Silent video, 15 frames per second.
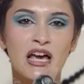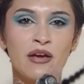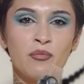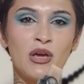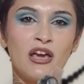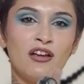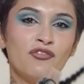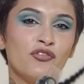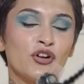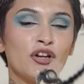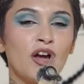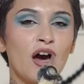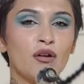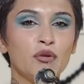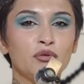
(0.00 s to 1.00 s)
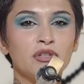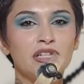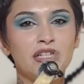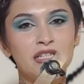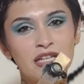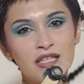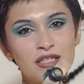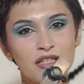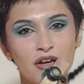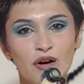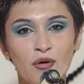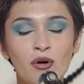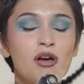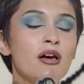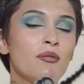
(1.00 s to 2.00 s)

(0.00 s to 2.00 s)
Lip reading: I made for not only Tinzo,